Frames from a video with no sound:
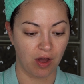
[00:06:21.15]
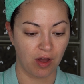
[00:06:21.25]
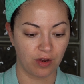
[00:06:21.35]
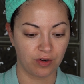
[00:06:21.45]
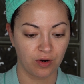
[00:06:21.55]

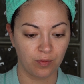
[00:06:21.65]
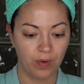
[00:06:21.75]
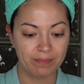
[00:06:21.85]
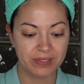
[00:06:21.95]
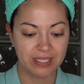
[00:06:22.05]
on her
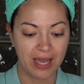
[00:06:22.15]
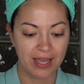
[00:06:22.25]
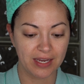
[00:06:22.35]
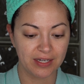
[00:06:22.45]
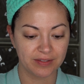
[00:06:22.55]

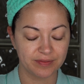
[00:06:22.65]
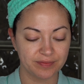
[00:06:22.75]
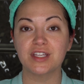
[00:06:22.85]
website.